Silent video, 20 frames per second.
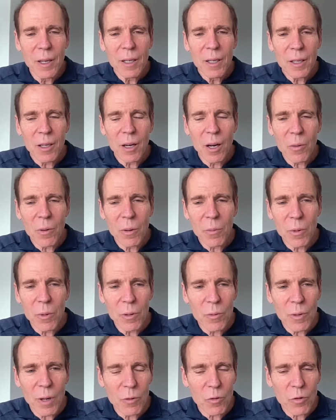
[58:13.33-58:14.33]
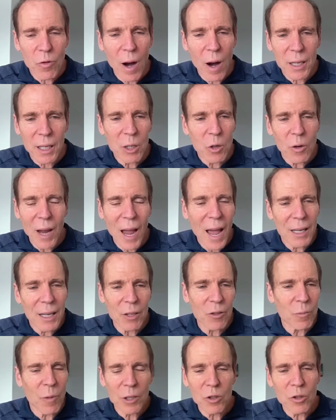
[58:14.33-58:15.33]
you know, and we're and trying to eat organic
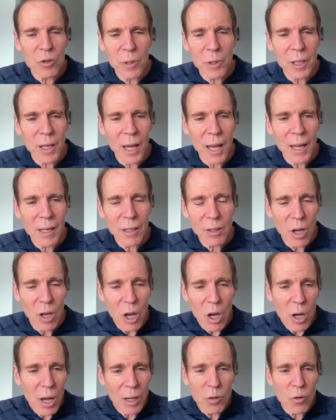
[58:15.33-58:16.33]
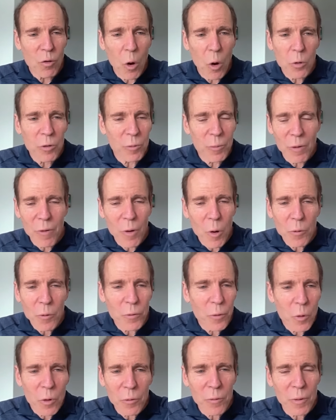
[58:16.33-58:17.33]
as much as we can, and and grow some of our own
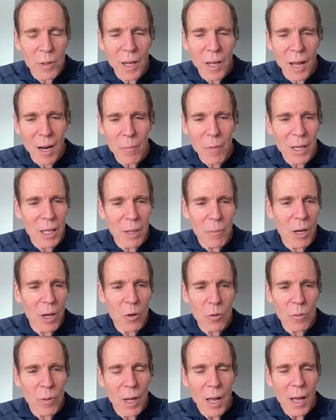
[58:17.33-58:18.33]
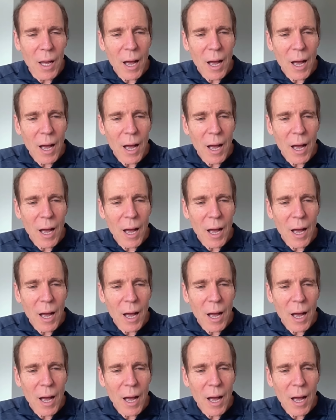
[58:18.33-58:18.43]
food if we can. I'm making my own.